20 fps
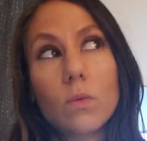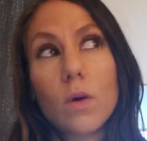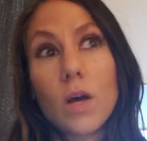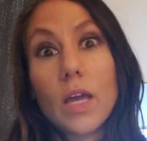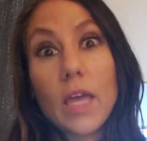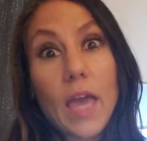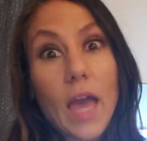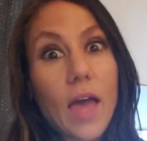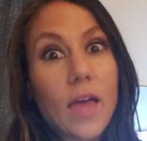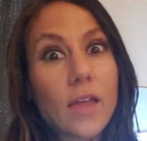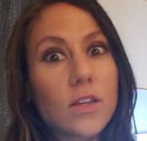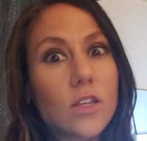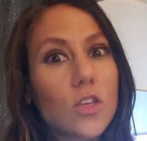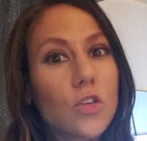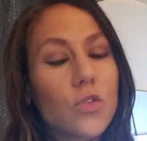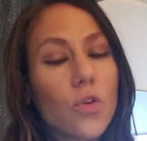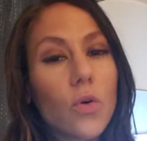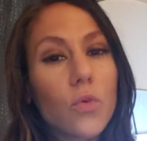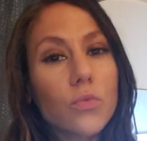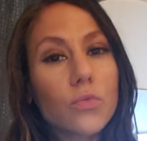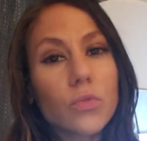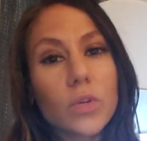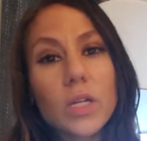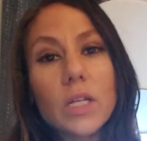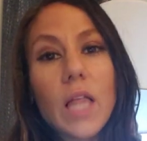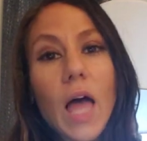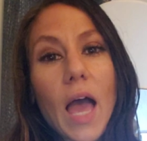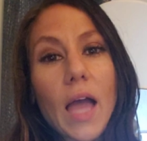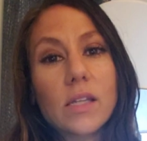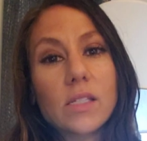again, you don't
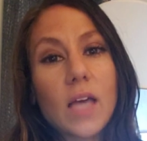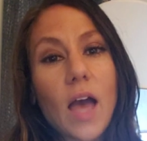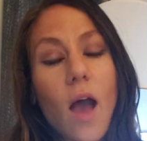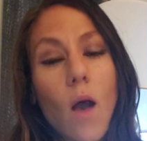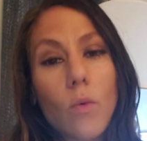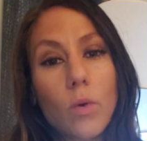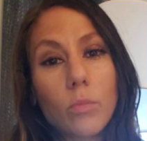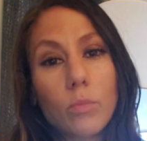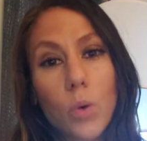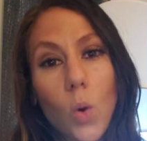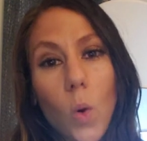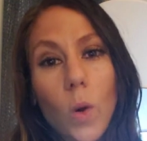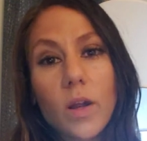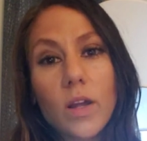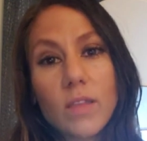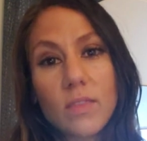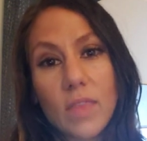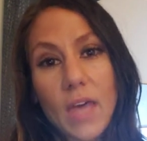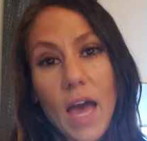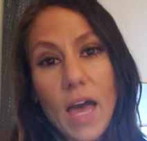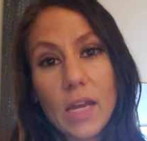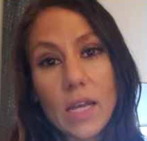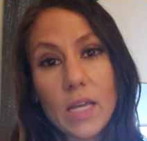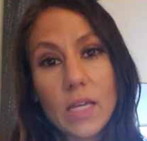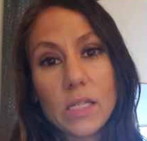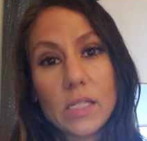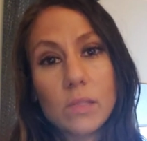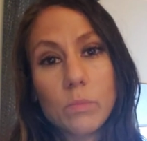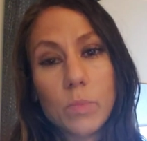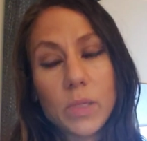realize how important that
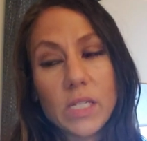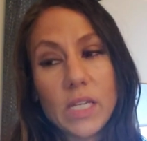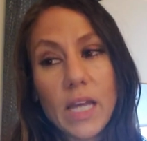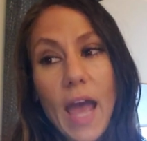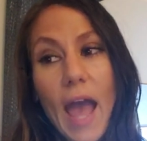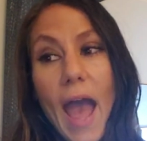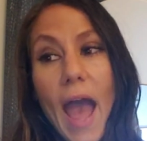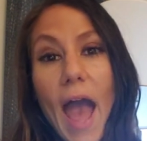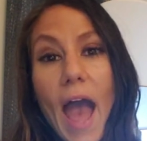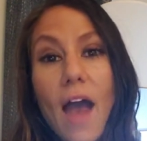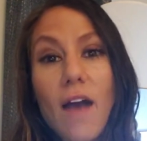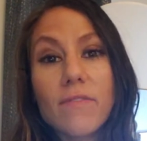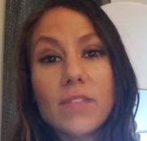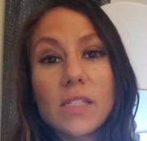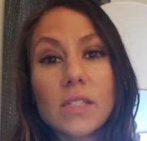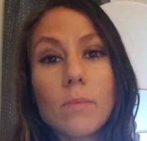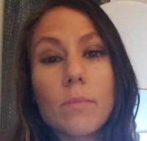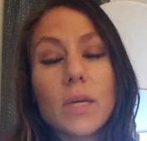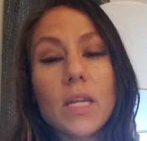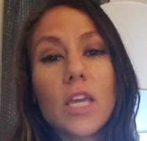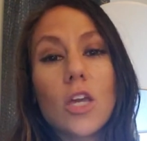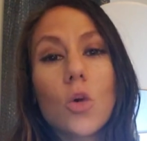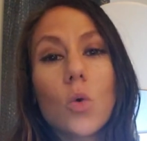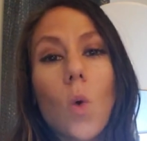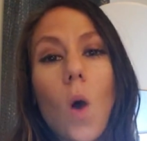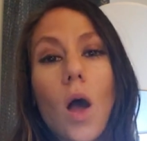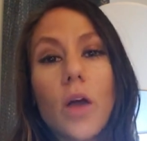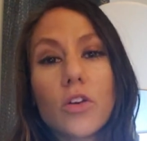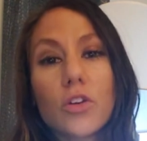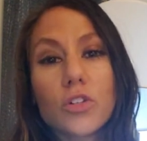is, but to have somebody
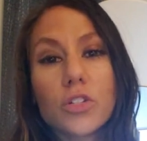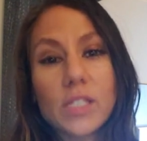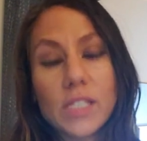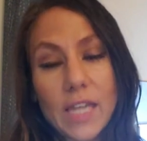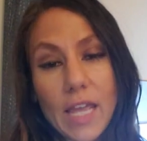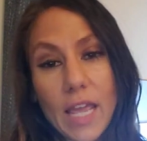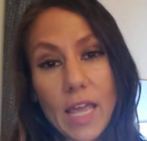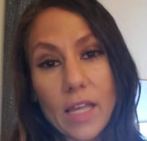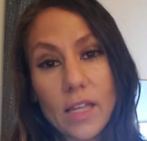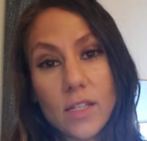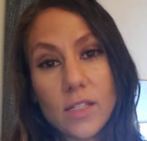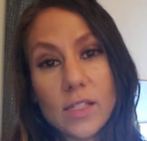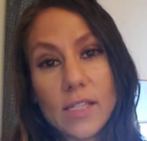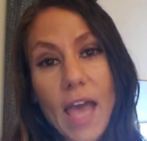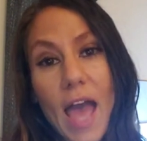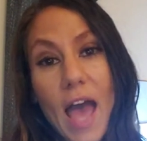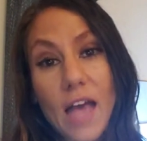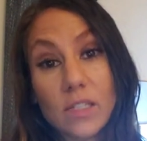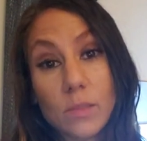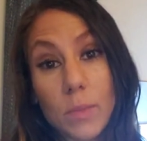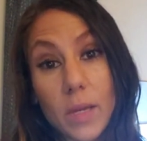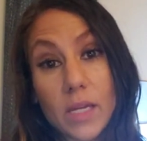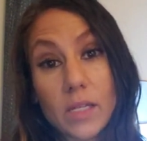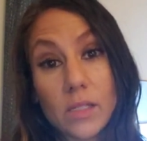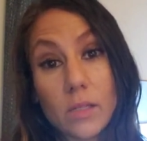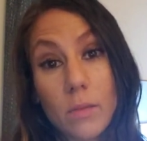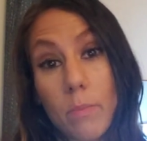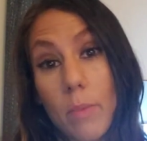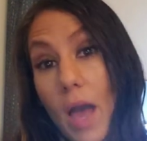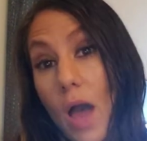who understands
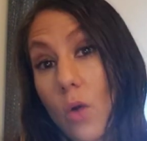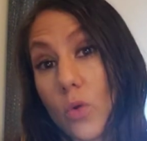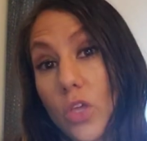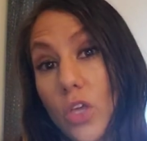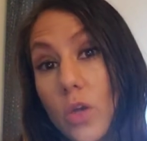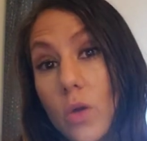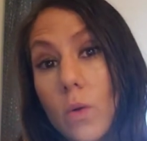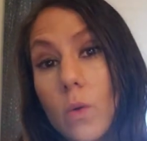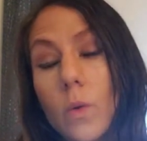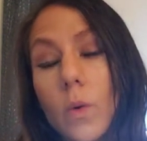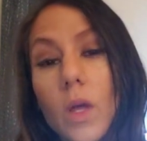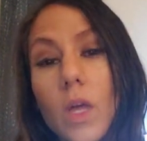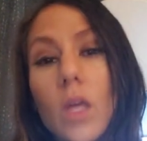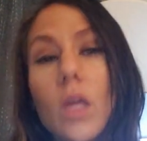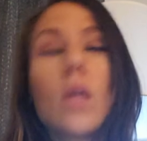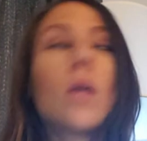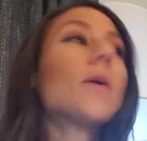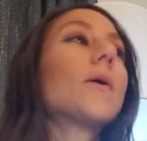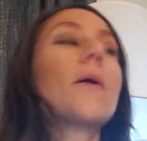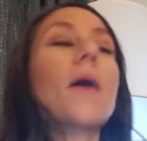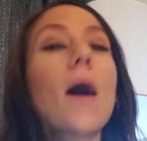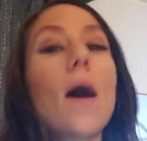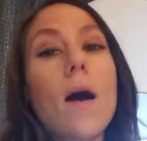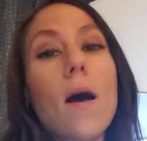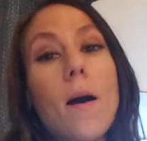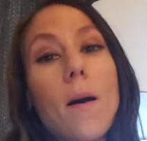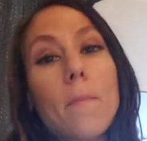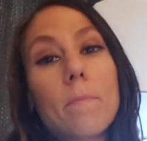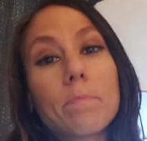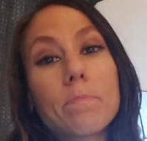aspects about you
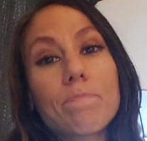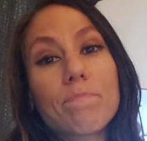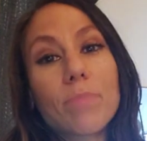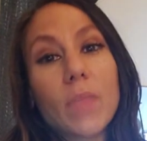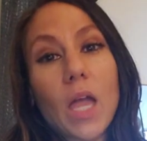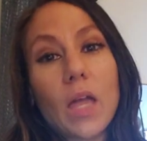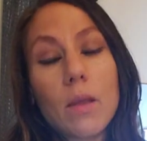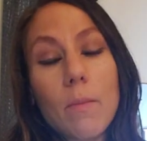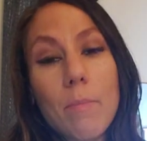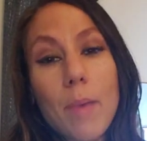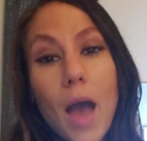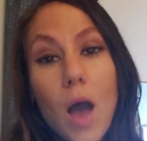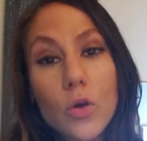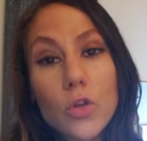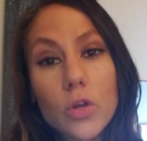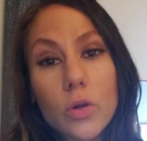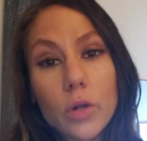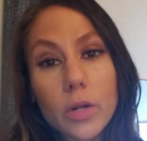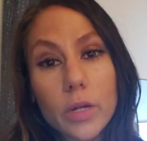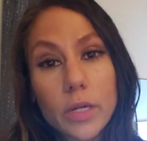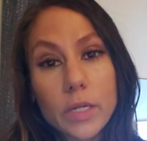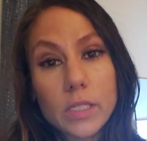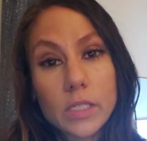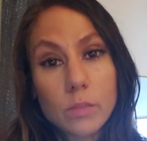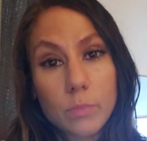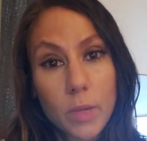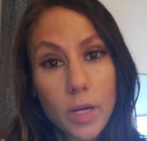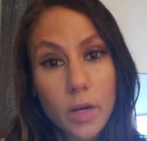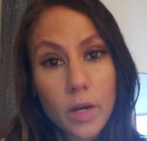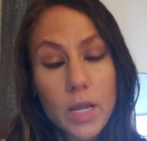and about your
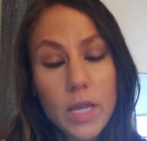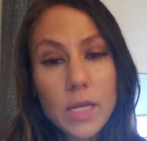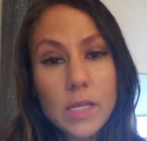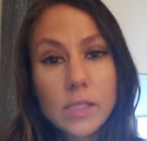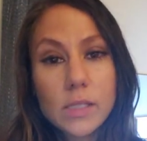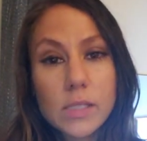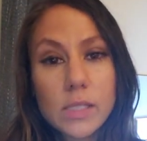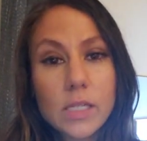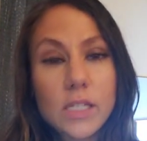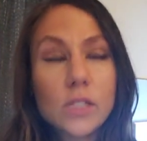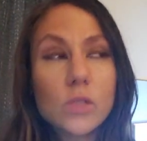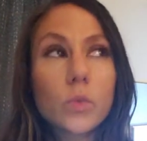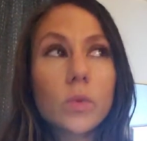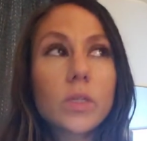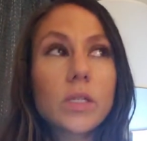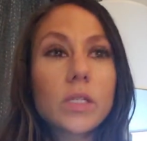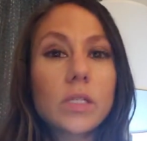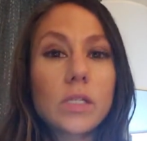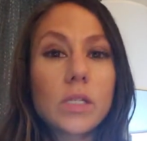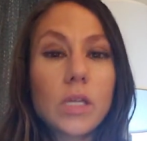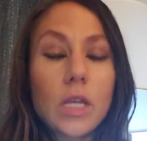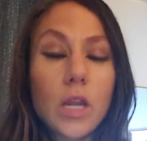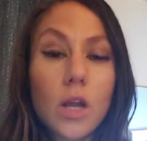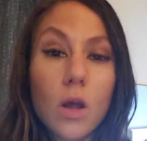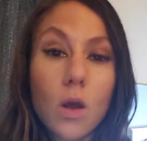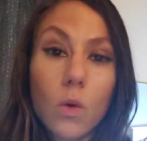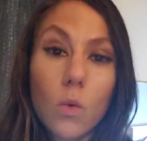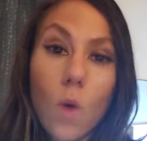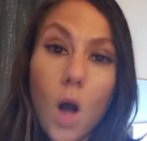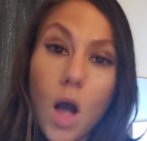experience, and is willing
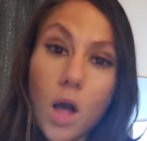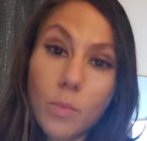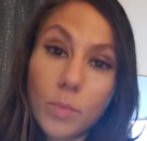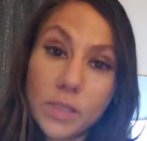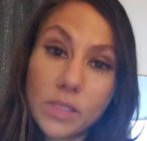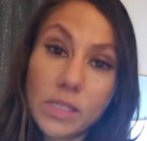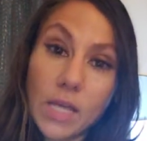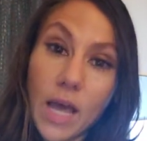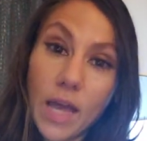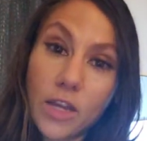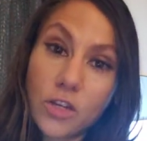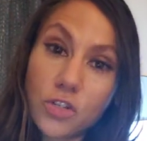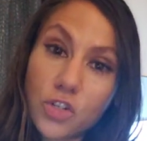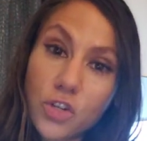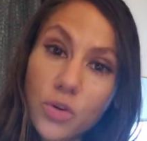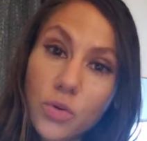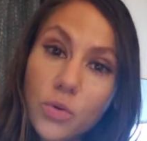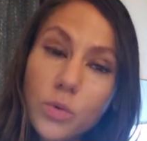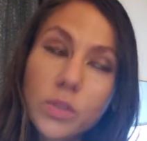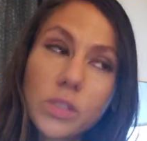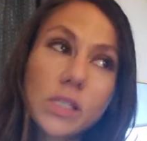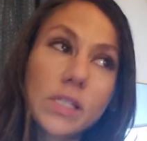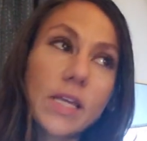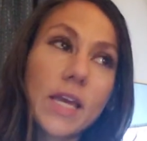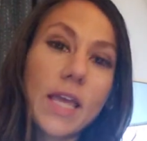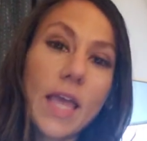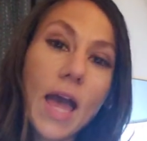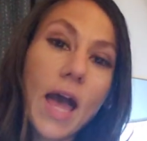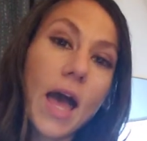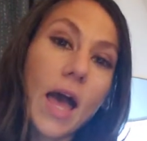to walk beside you and say,
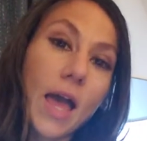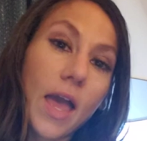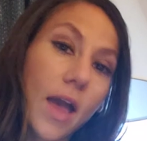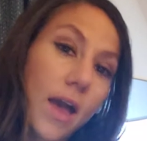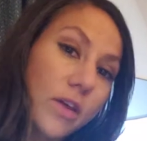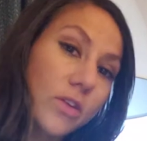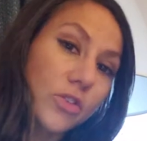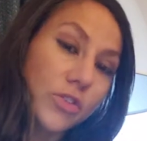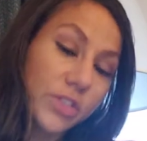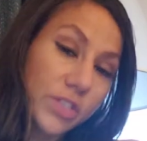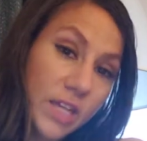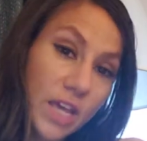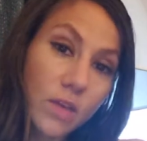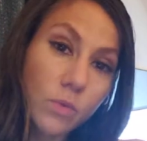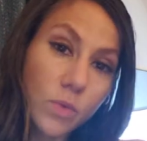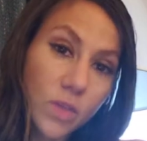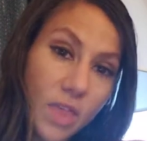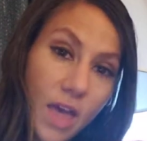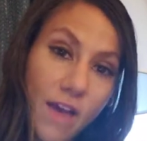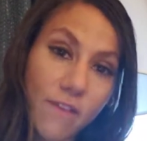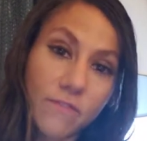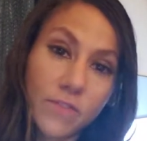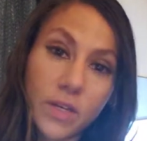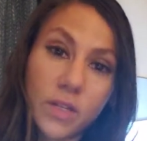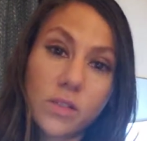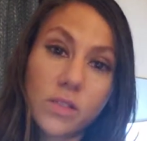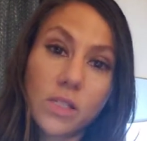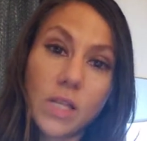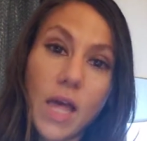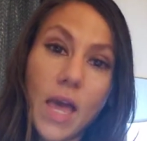yeah, I understand what that
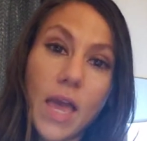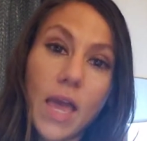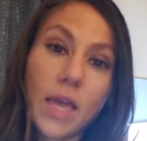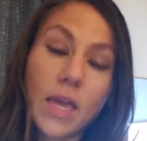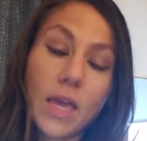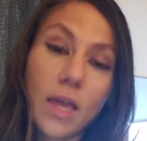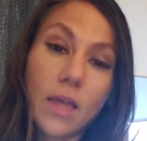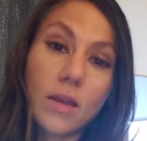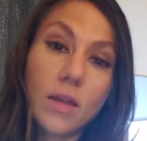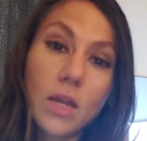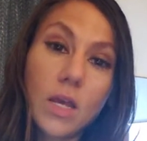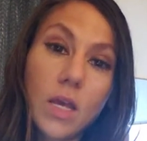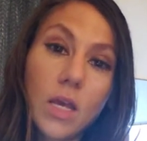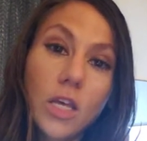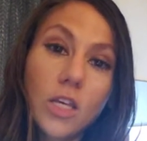feels like, and